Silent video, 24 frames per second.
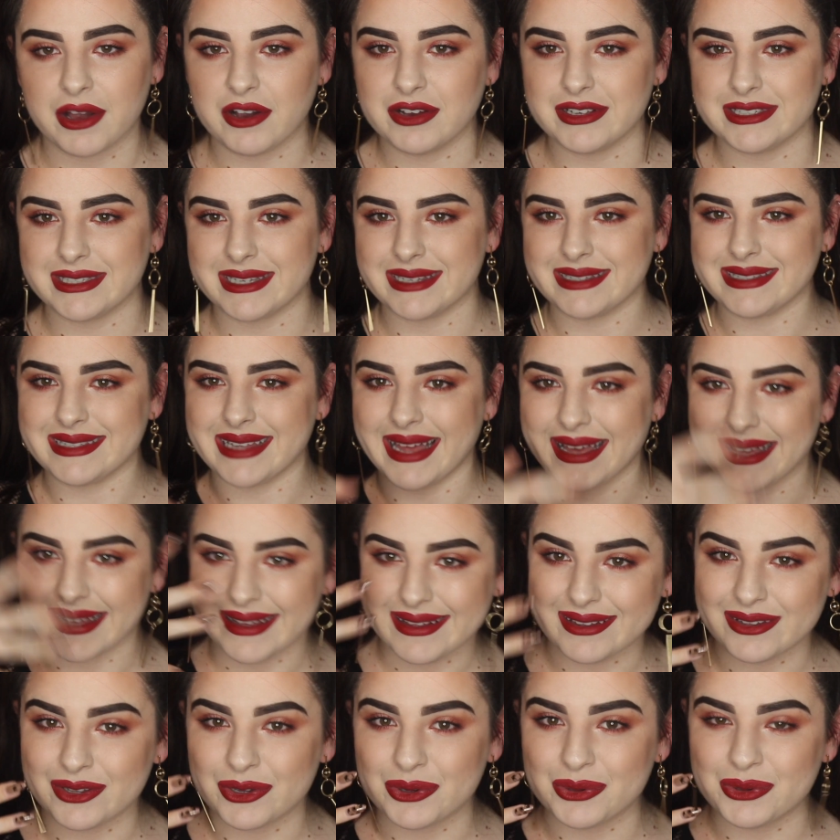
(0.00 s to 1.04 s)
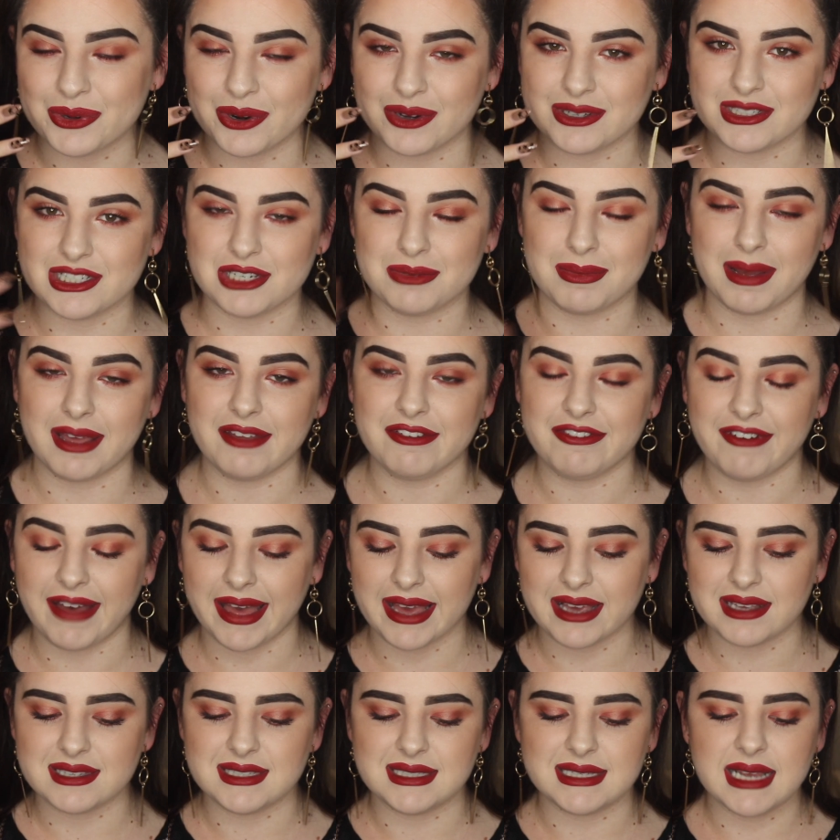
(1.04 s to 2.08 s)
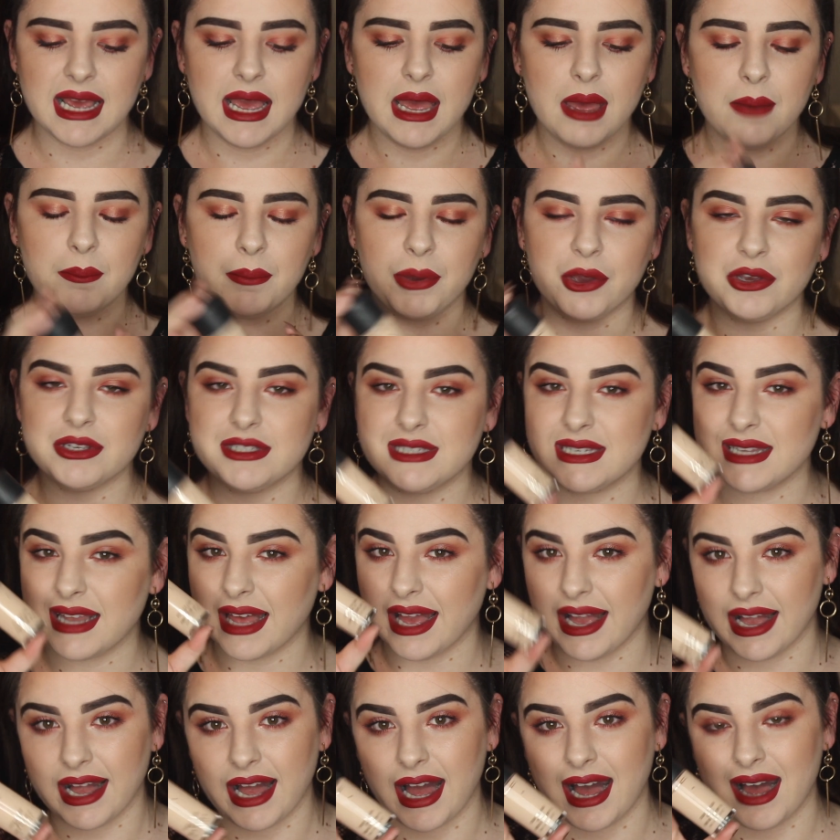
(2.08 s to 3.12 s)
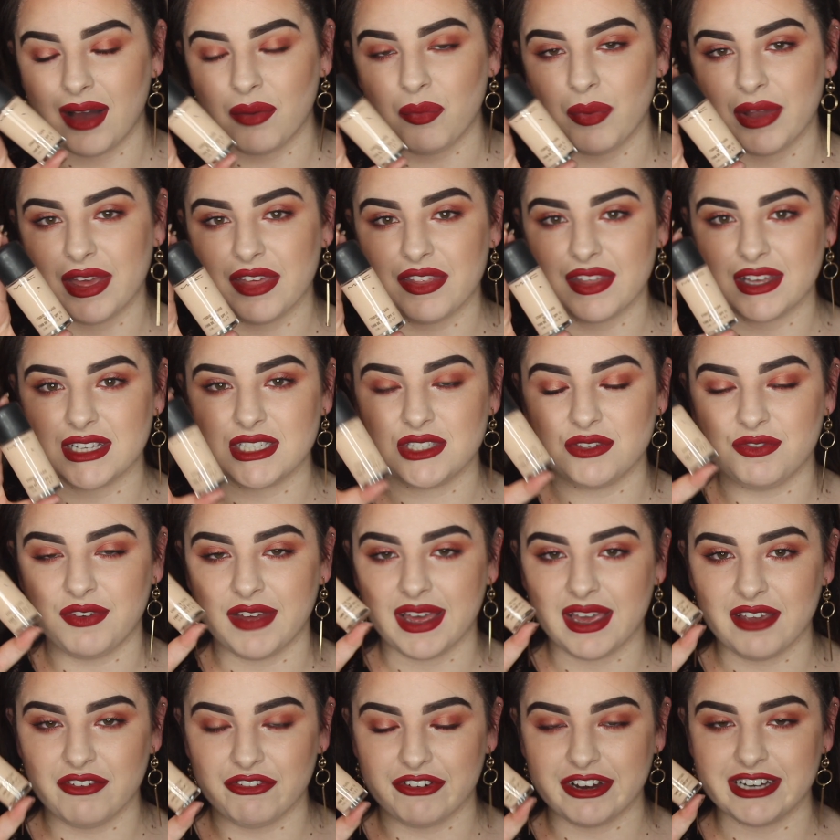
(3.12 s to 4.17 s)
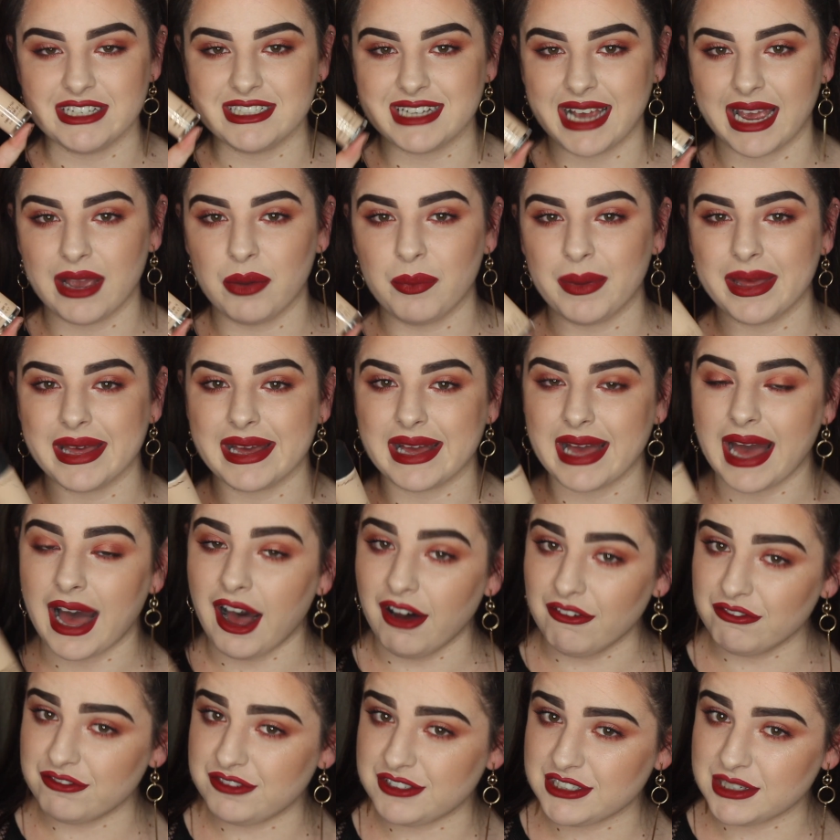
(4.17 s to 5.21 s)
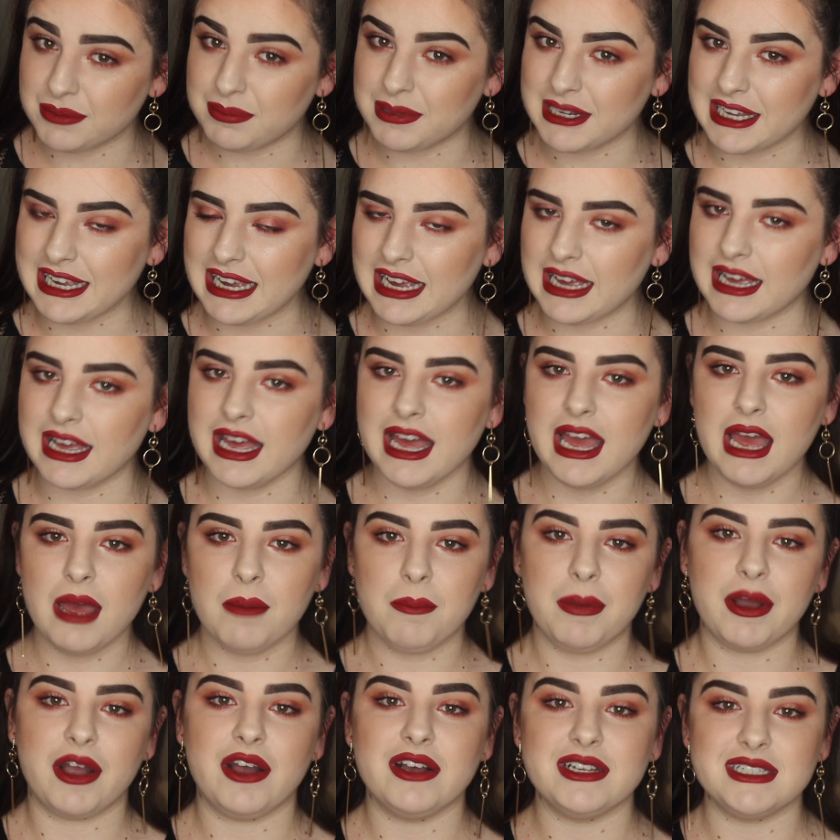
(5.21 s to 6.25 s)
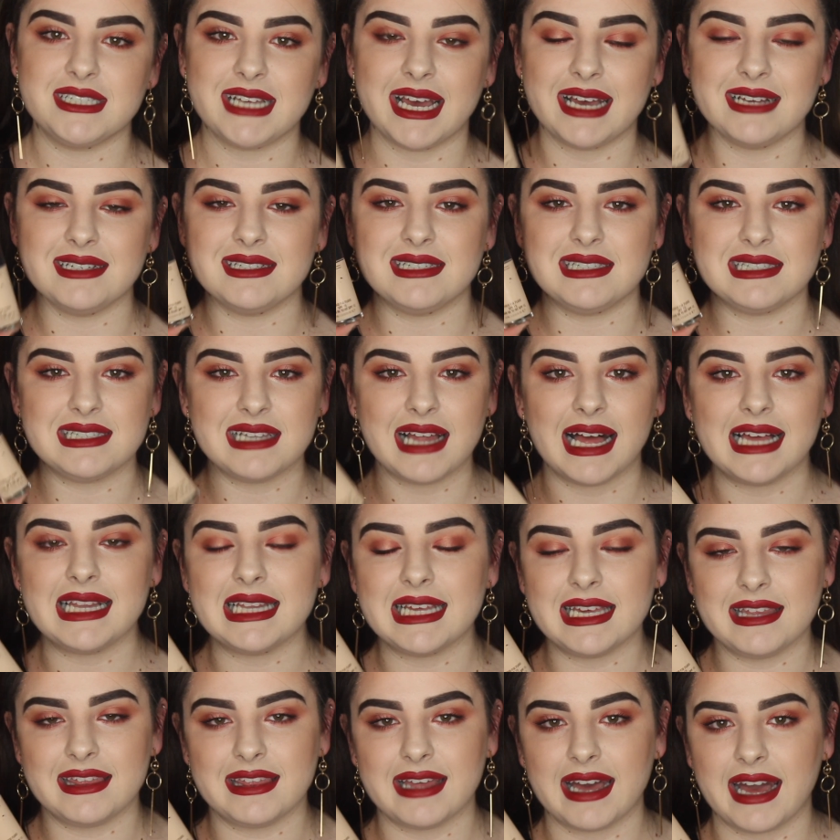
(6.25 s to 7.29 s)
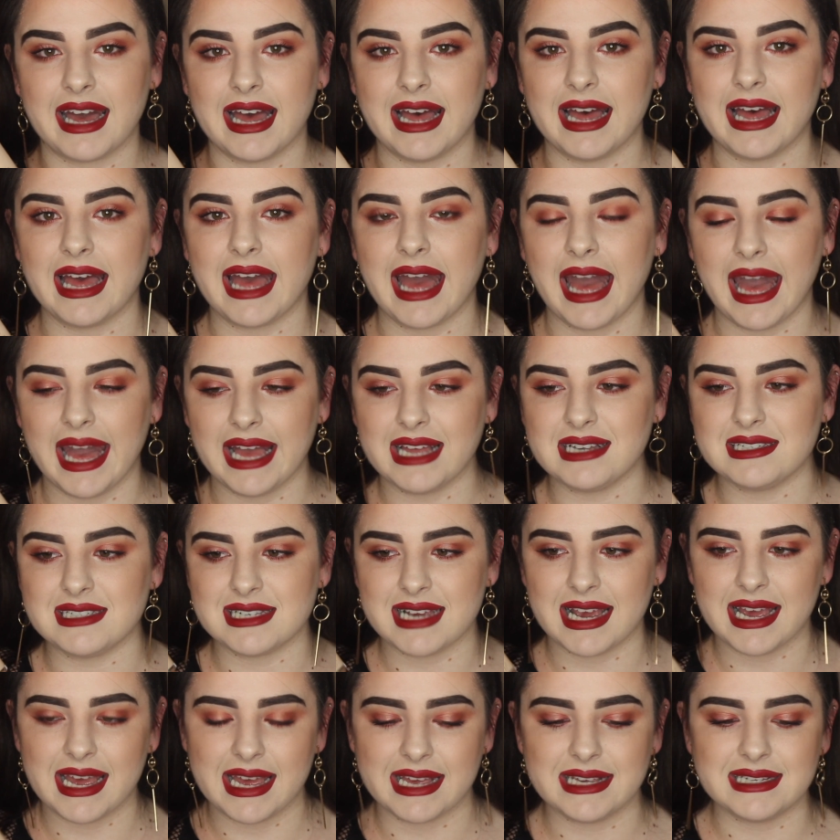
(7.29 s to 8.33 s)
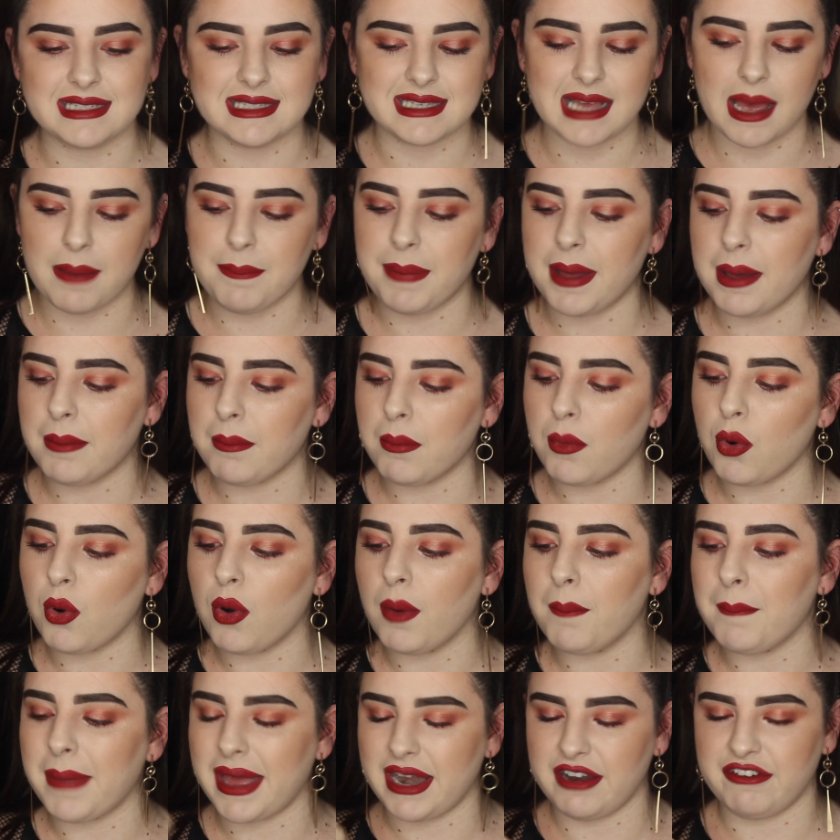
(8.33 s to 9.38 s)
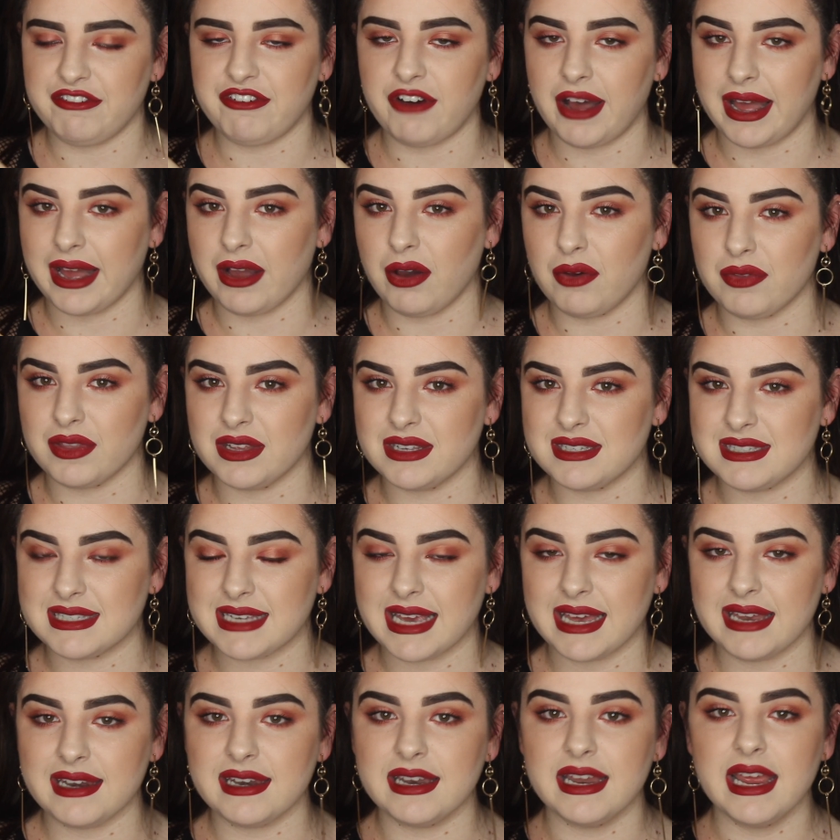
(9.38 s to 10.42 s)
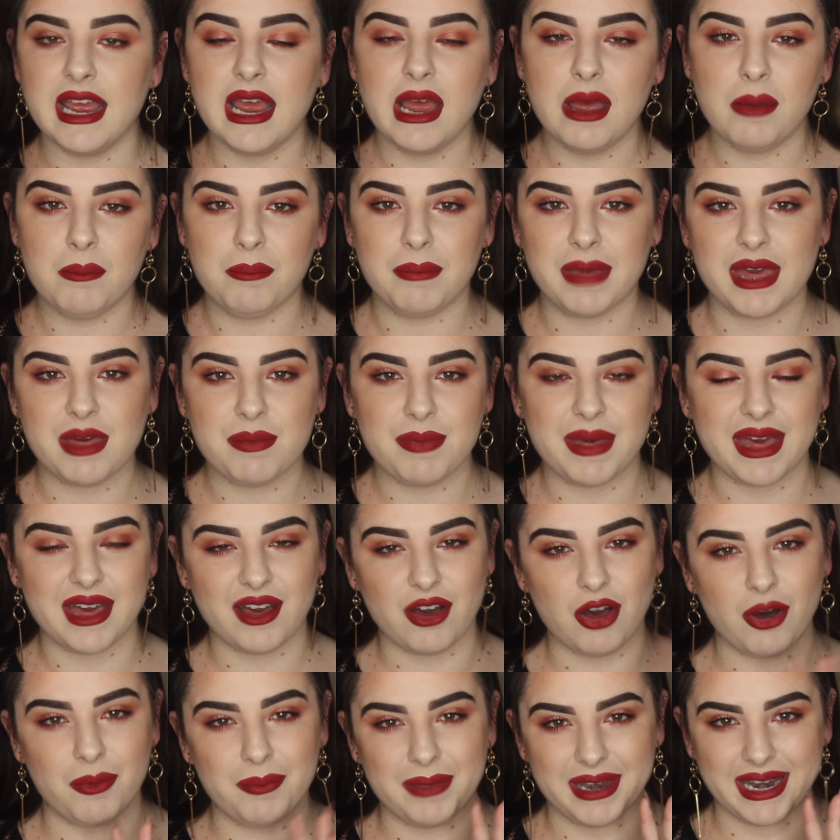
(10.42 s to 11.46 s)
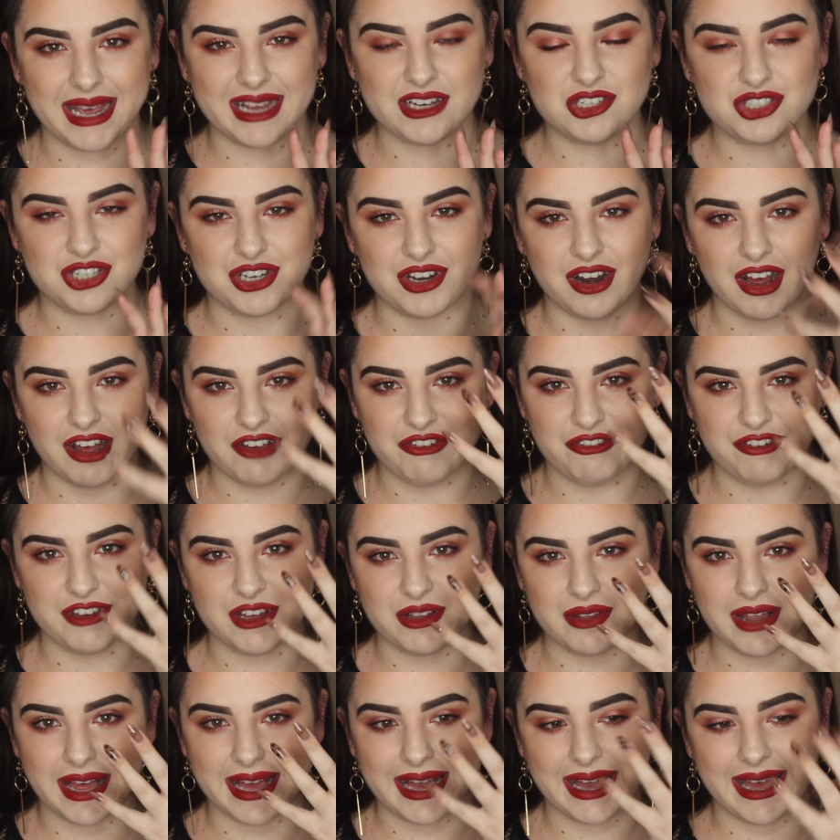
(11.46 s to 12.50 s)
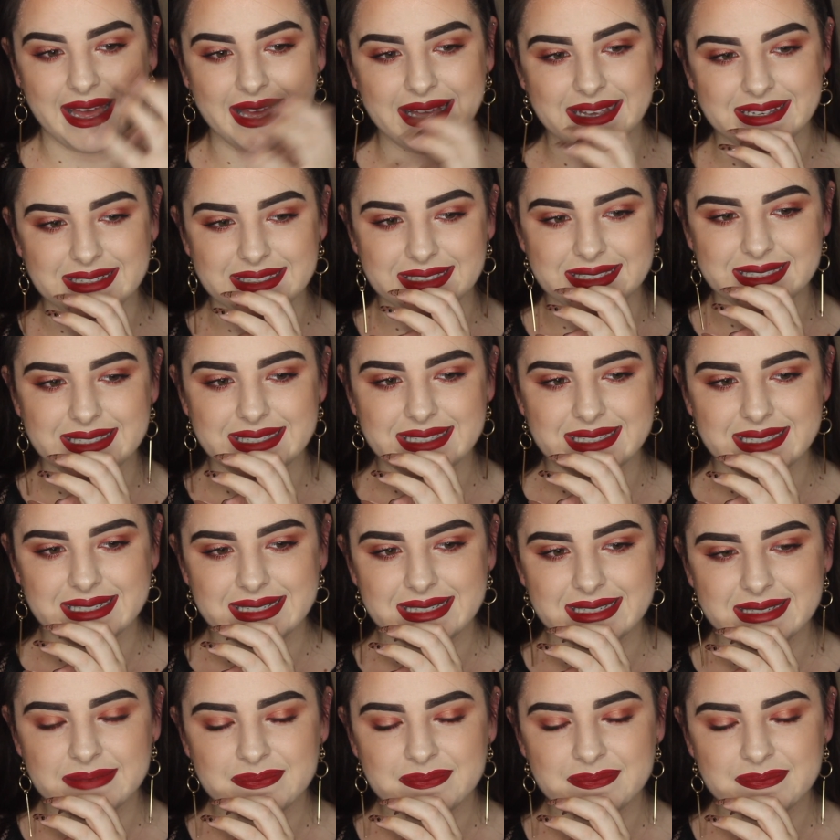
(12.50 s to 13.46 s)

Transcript: because it's like glued onto my face. Personally, I can't wear this for everyday wear comfortably because it is slightly thicker and it is a bit more mattifying on the skin. Me being combination, I feel like it is